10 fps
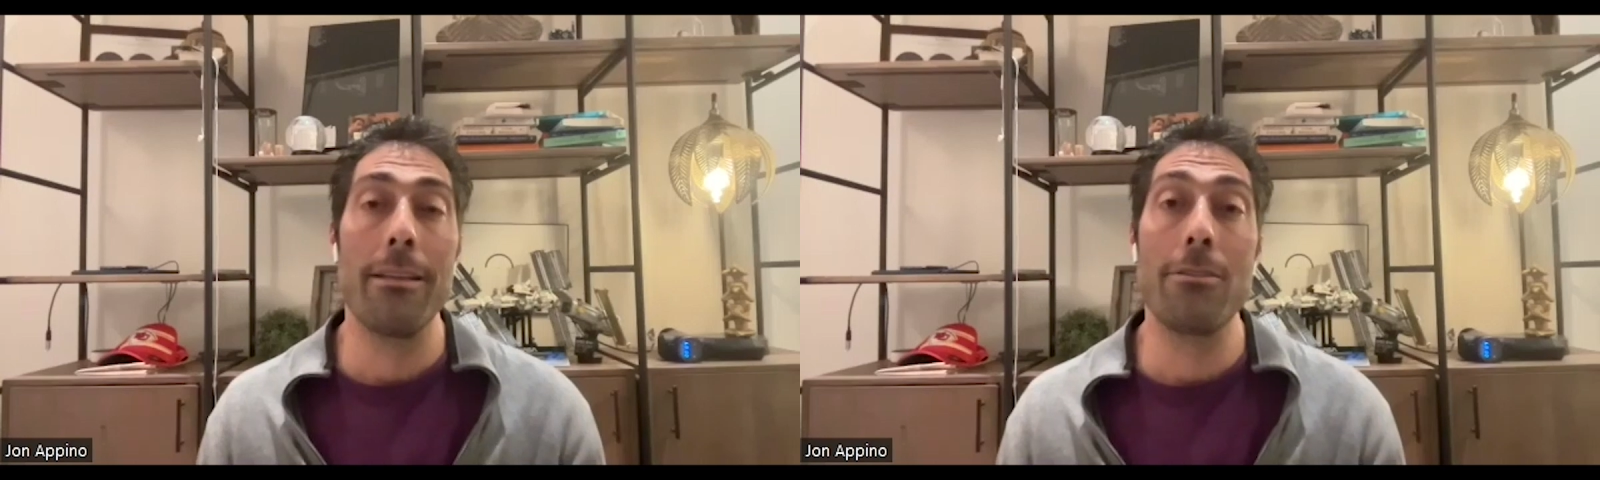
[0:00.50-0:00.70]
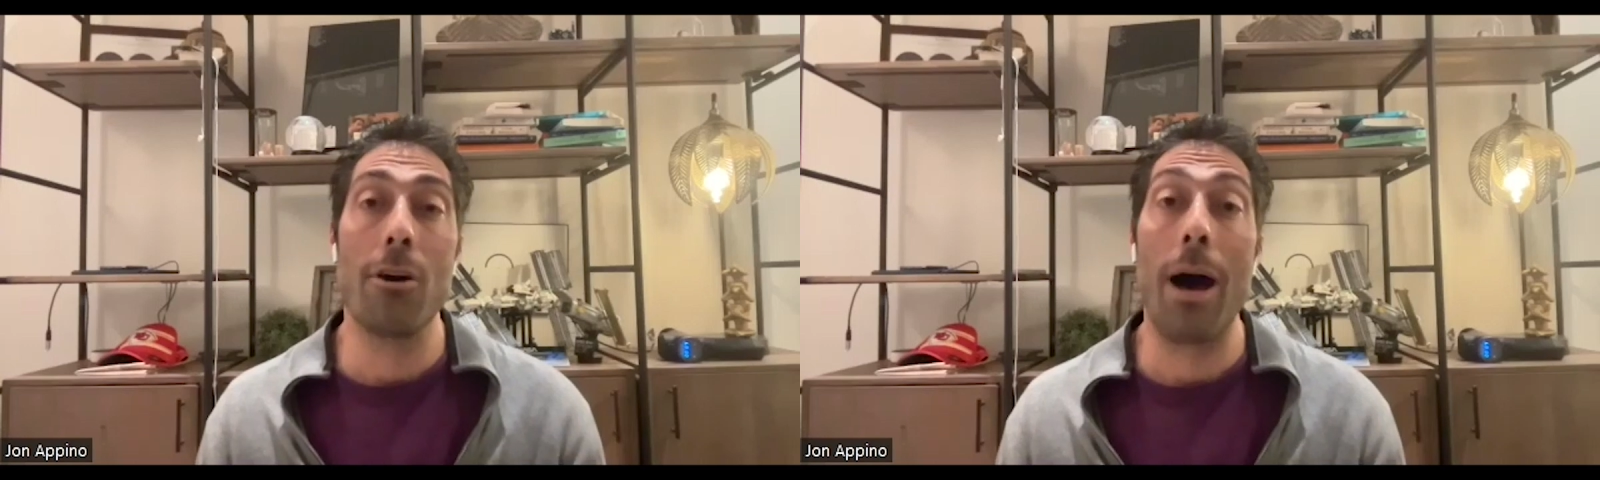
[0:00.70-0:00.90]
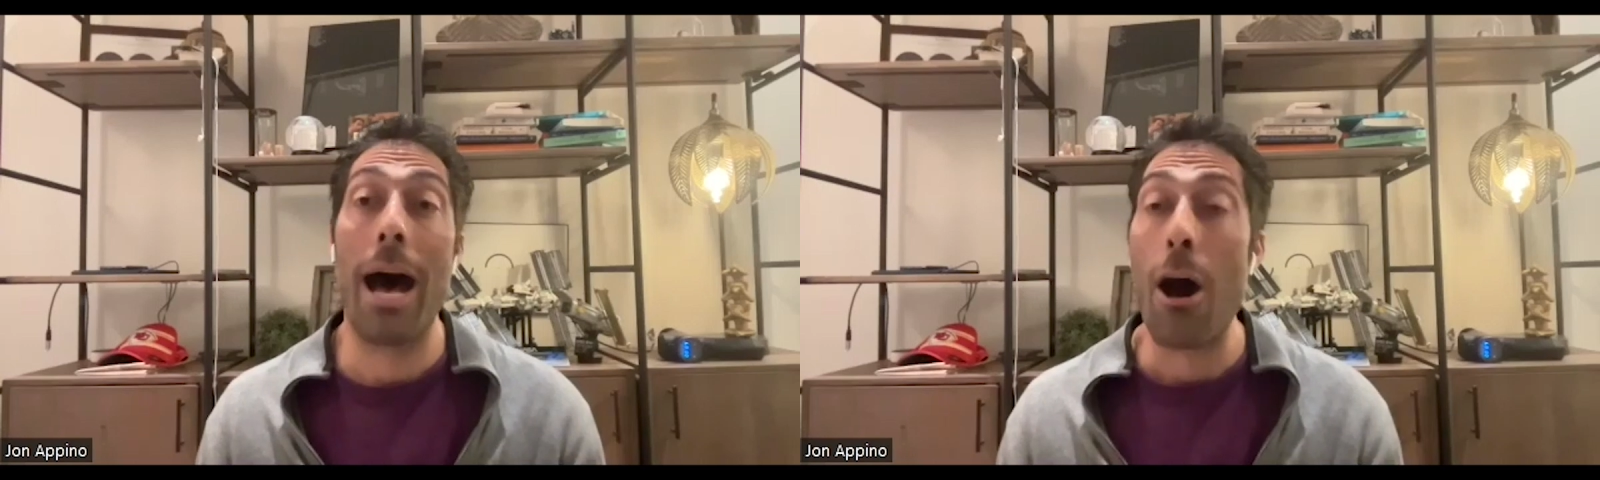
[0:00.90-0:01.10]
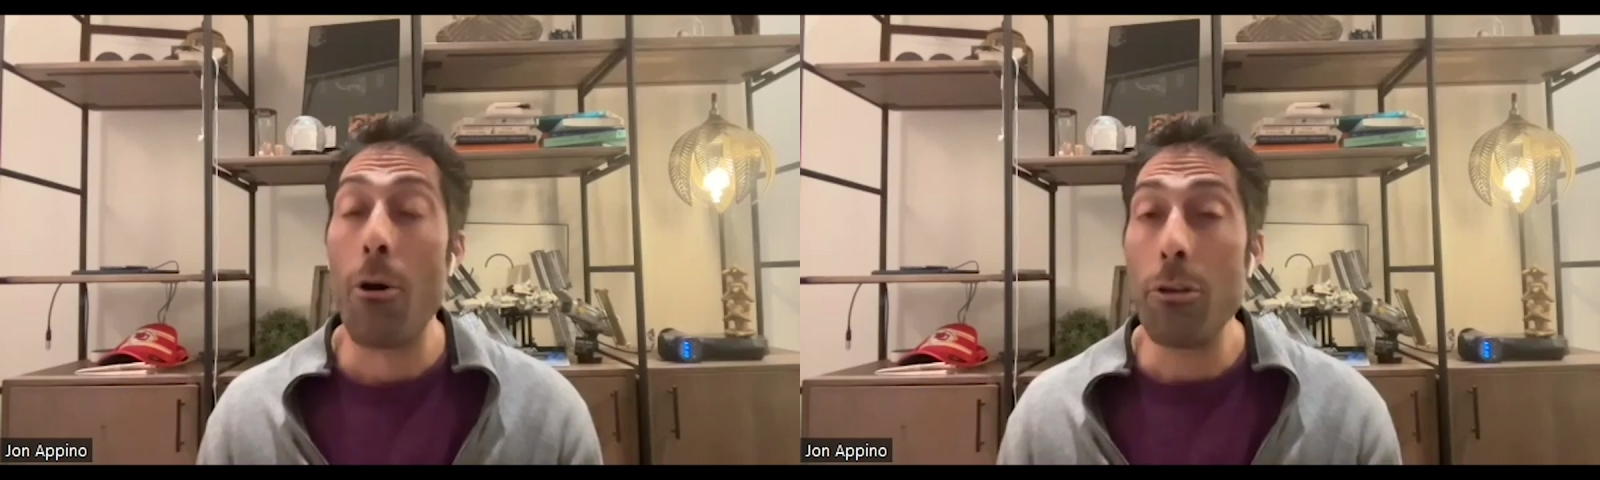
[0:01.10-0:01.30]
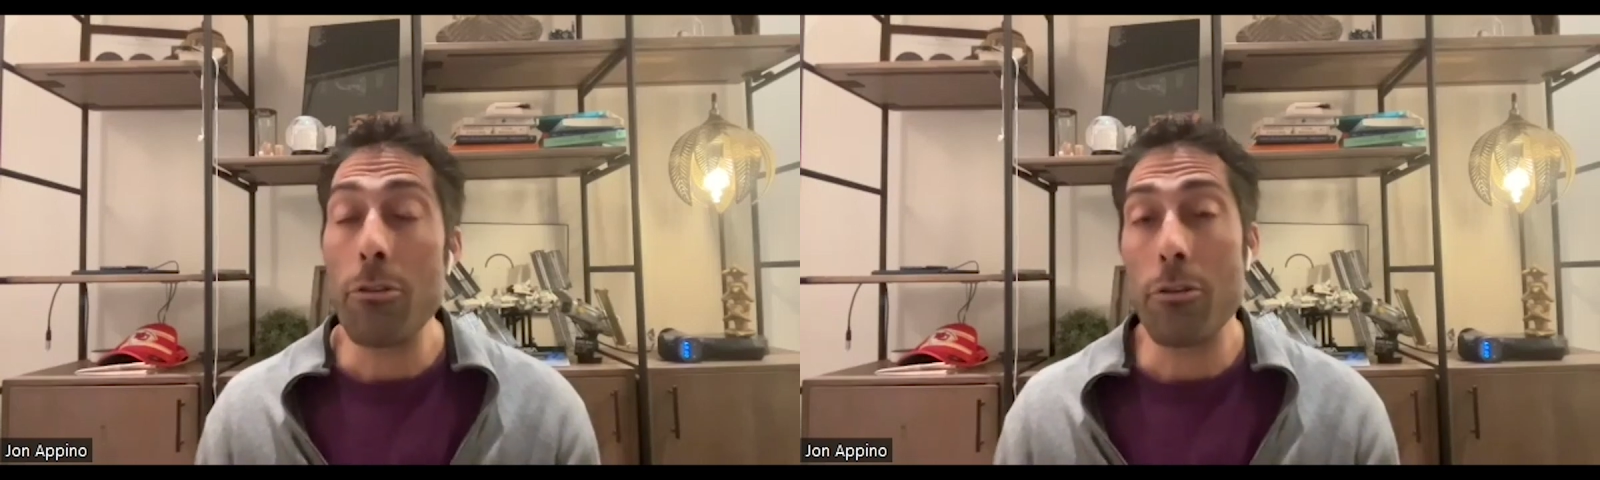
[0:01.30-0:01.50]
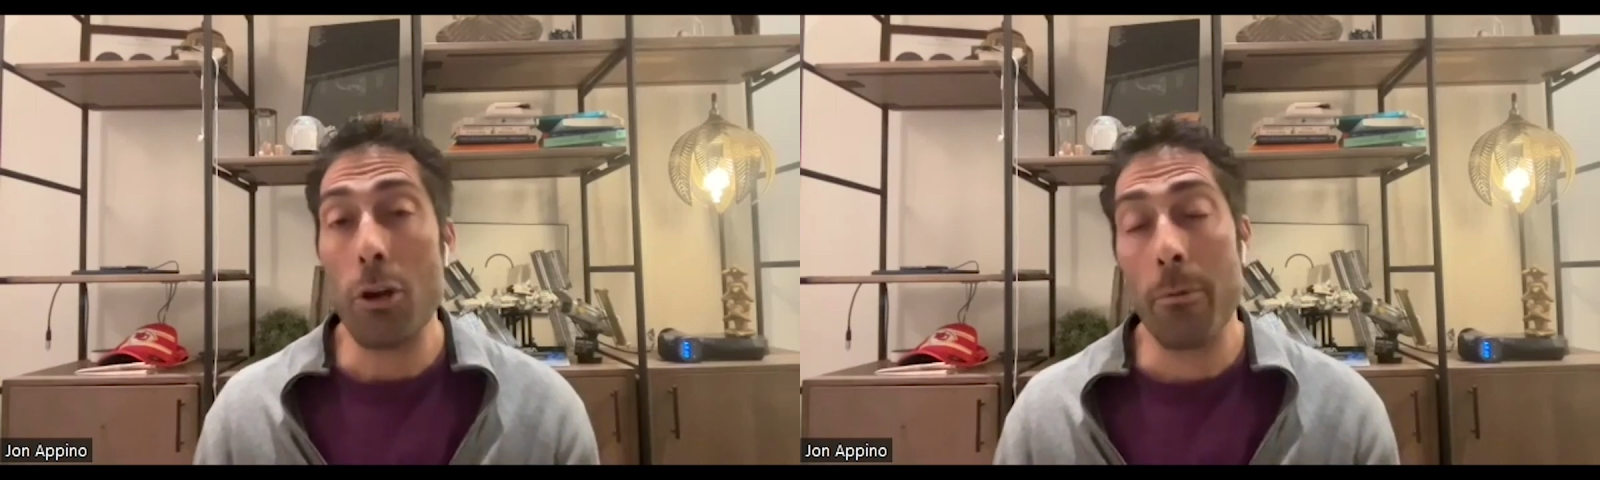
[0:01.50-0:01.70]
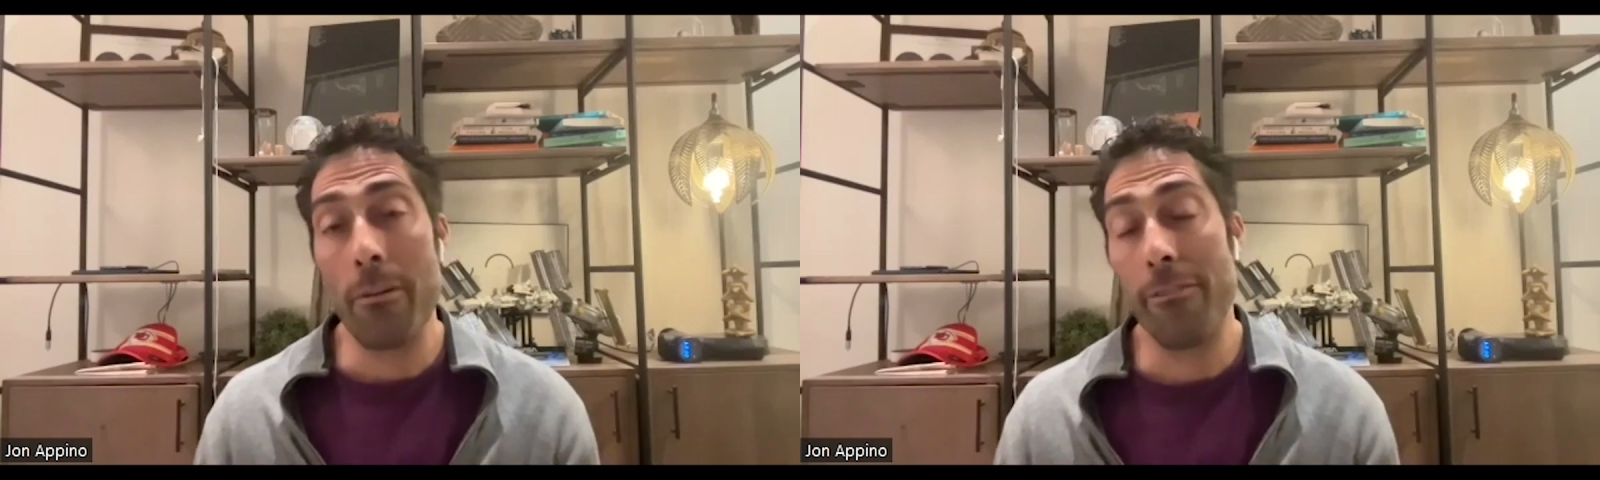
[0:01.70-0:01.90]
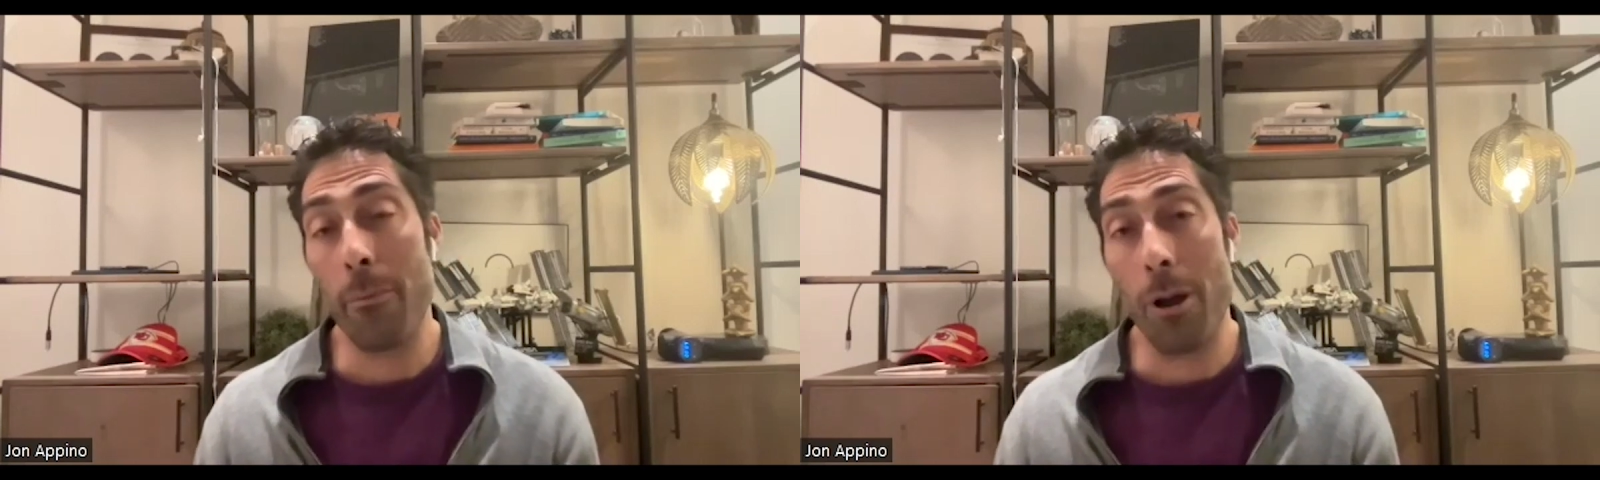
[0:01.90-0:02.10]
so how do you determine
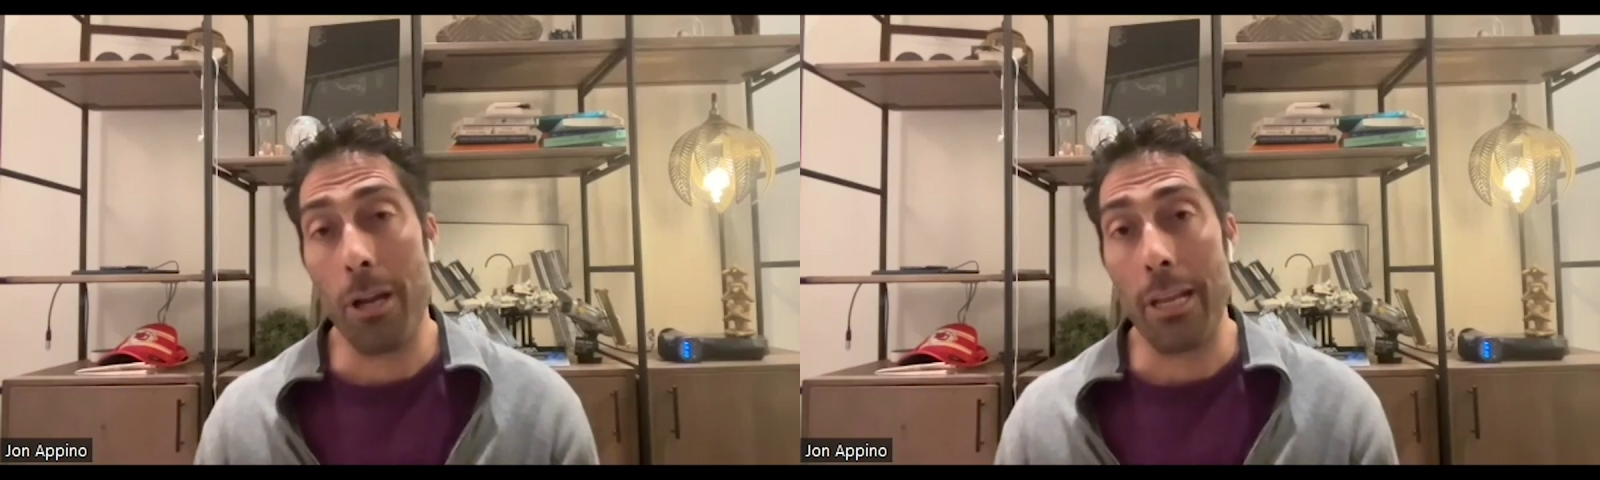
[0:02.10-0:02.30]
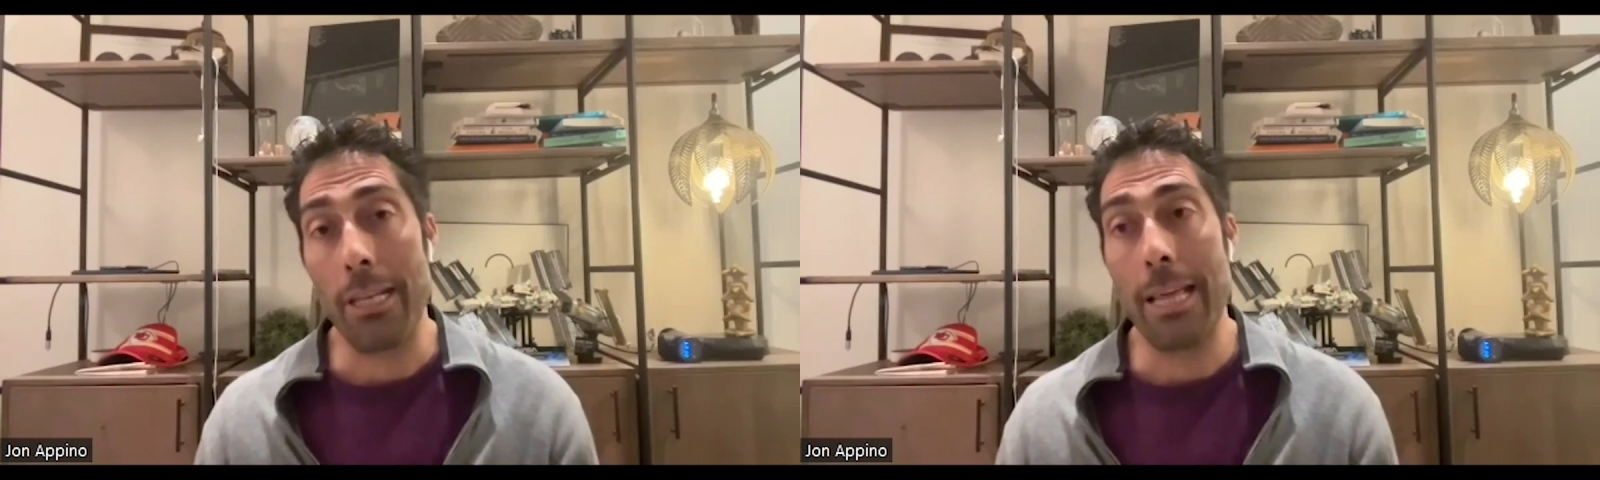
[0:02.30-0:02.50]
fair market?